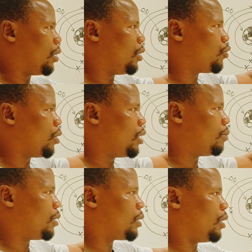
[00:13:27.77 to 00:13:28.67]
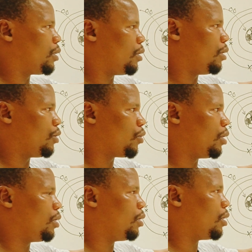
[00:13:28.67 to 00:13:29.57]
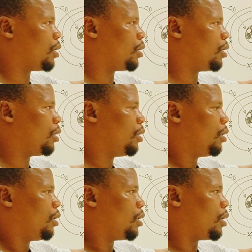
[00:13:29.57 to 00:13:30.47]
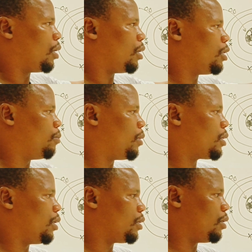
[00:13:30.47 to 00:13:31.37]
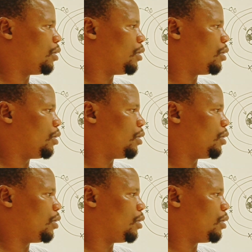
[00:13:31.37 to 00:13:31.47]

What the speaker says: this one is massless, this one is massless,